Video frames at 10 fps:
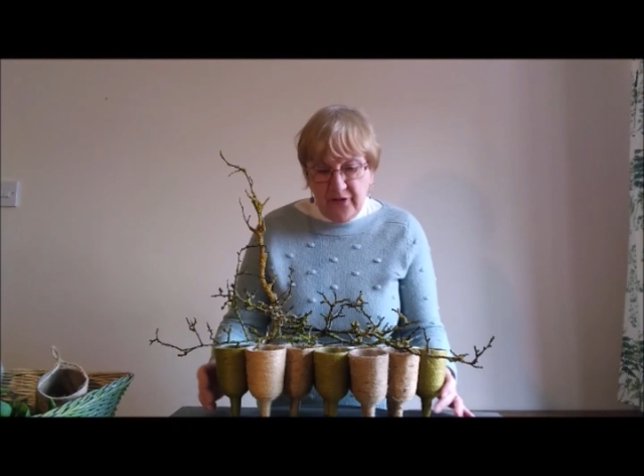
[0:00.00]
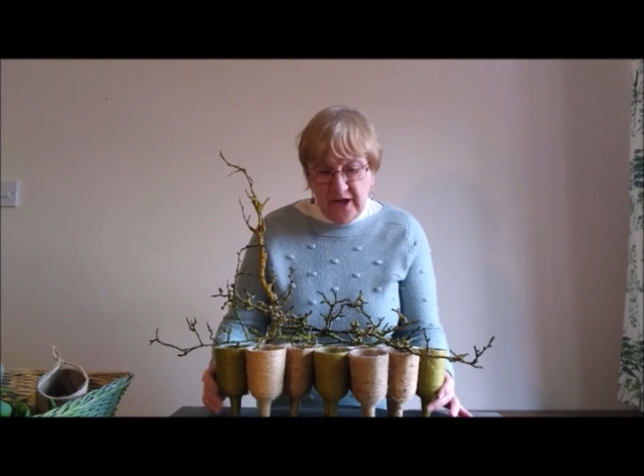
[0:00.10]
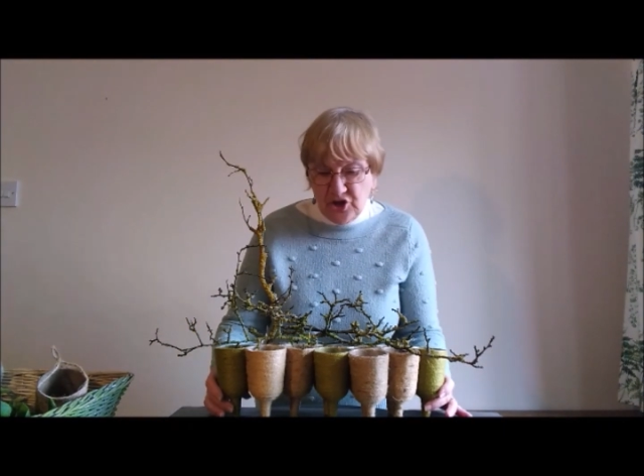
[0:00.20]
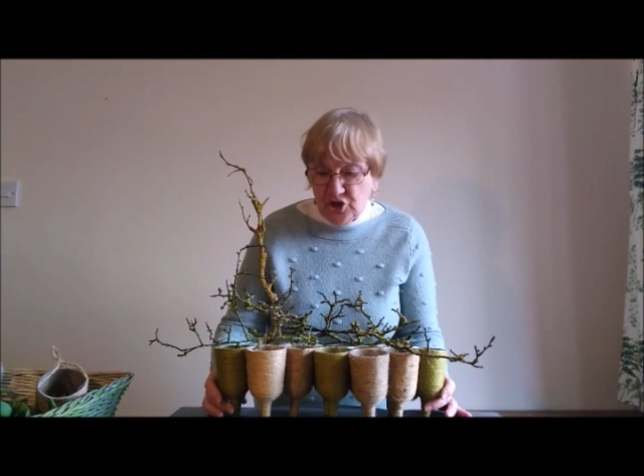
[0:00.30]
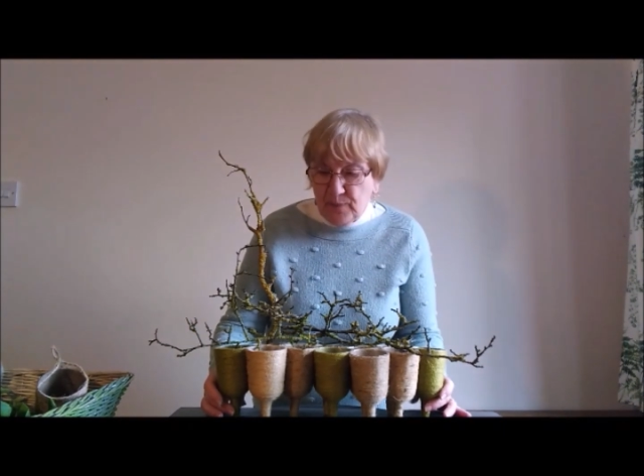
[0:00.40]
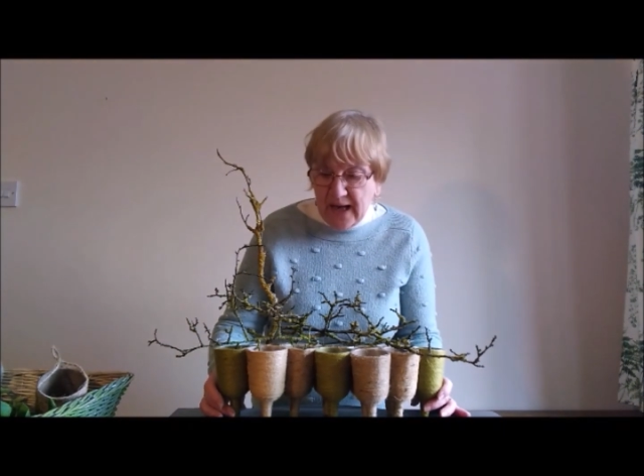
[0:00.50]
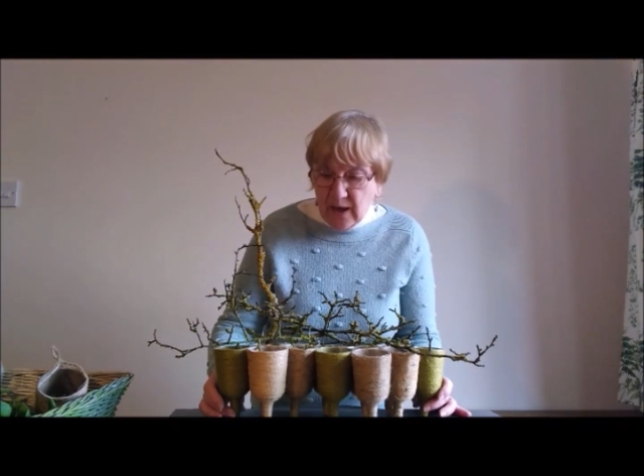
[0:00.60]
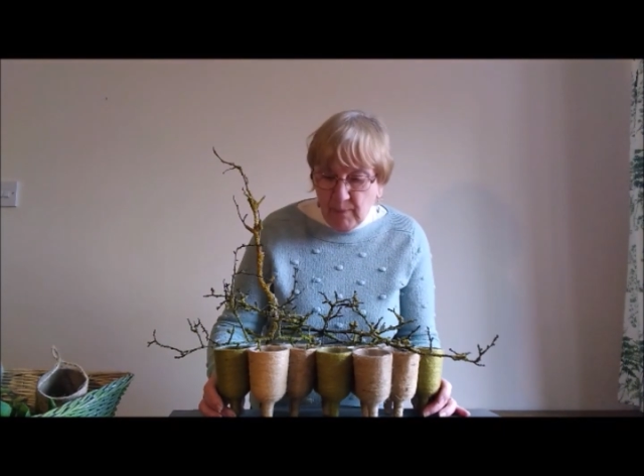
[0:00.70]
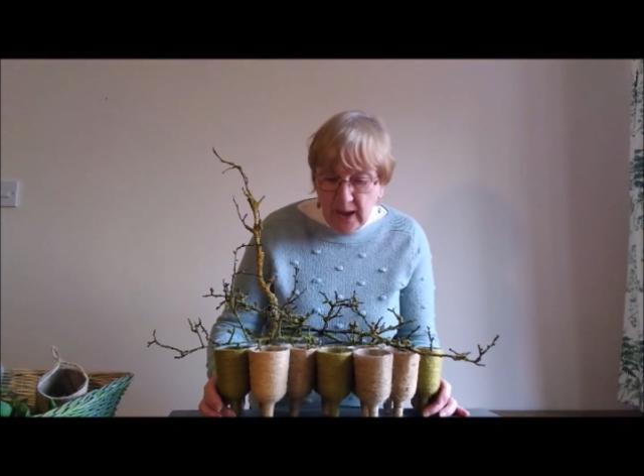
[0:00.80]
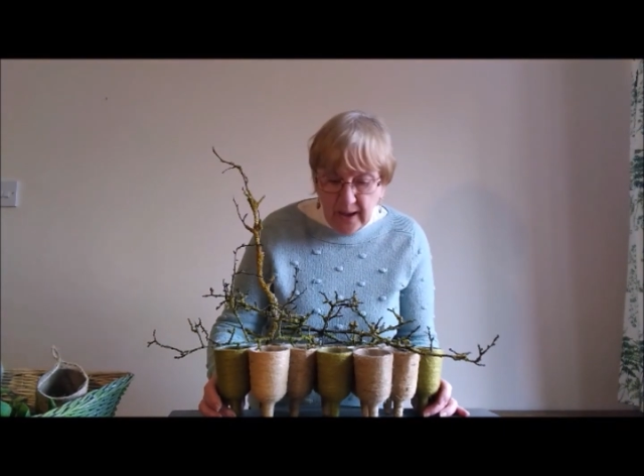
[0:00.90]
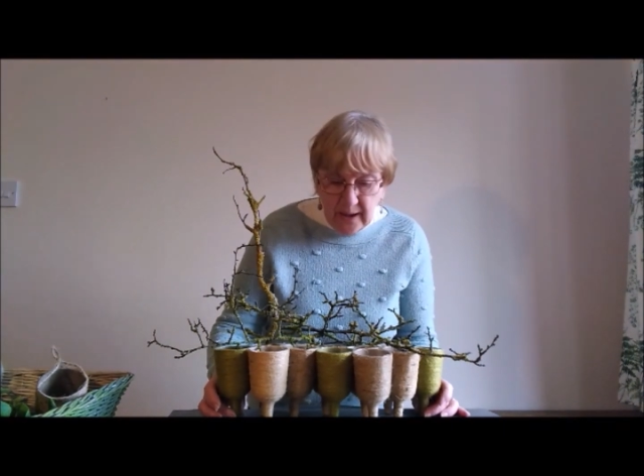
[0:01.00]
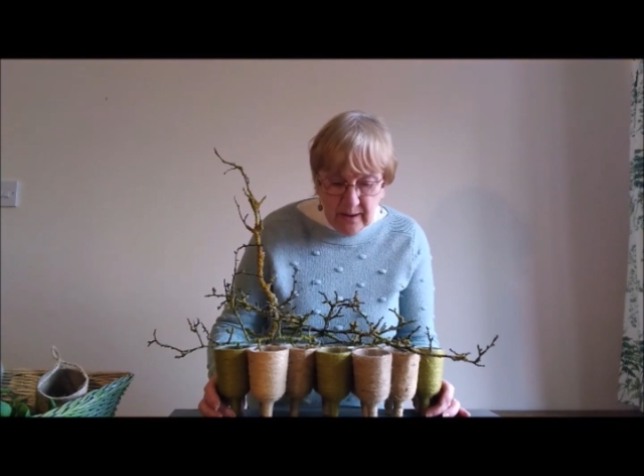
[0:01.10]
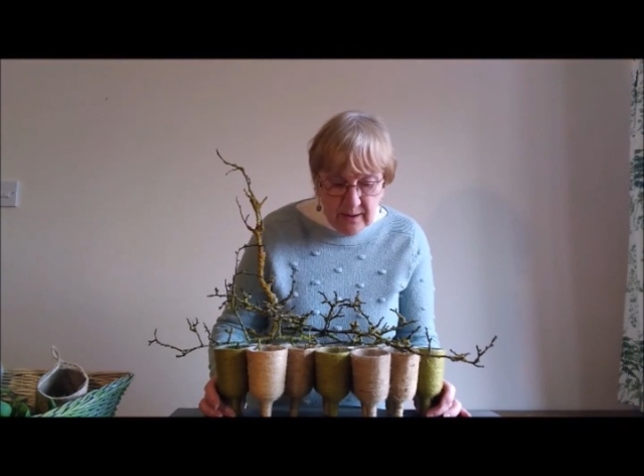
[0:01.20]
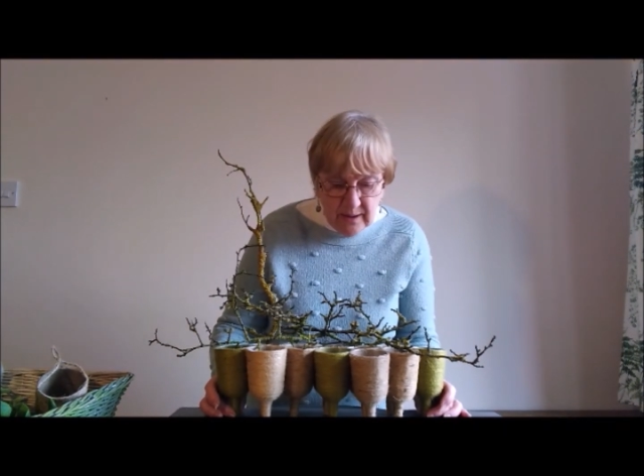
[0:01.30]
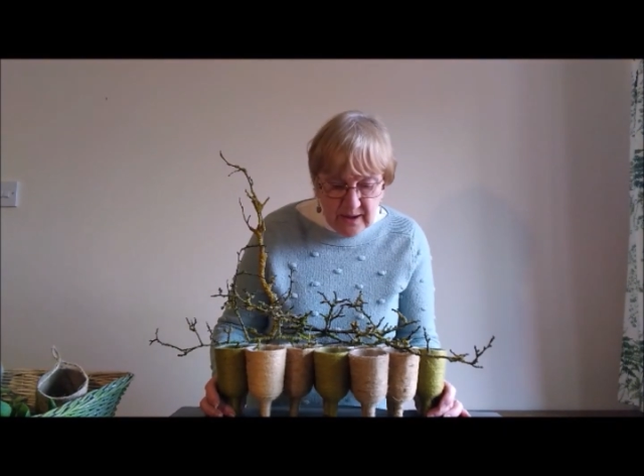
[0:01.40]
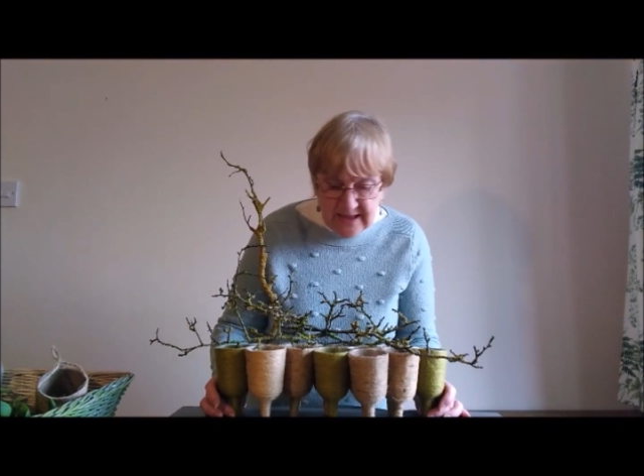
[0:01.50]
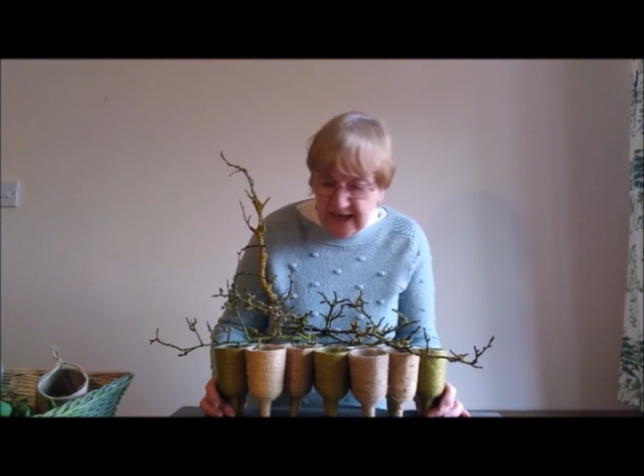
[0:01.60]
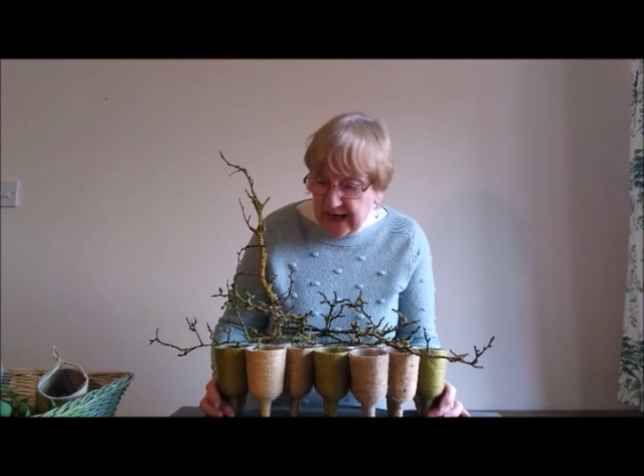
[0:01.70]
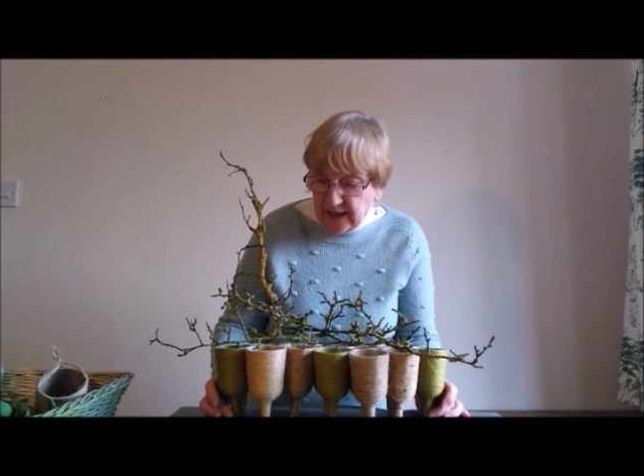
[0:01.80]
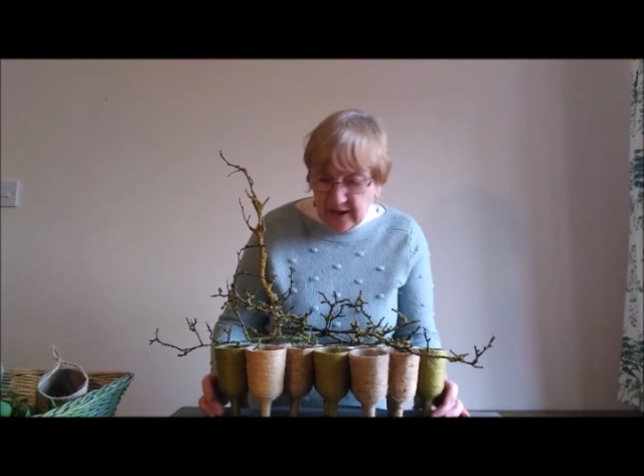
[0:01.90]
things to make my
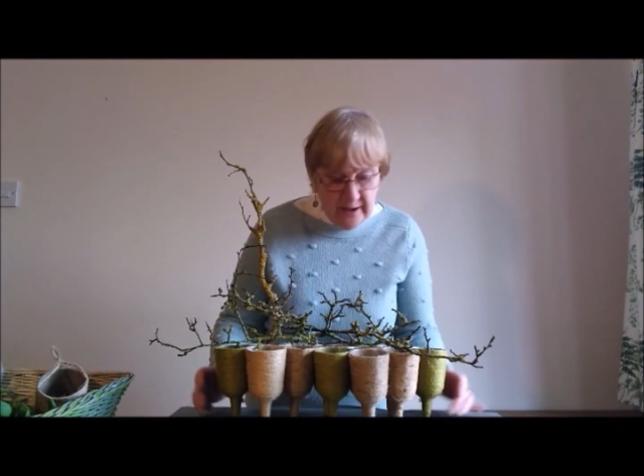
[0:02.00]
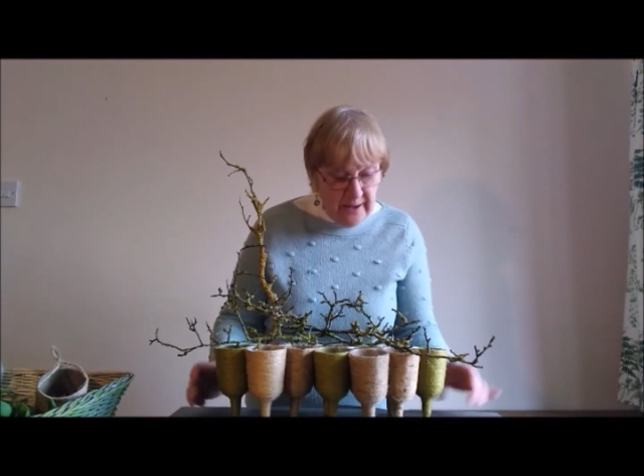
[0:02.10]
container.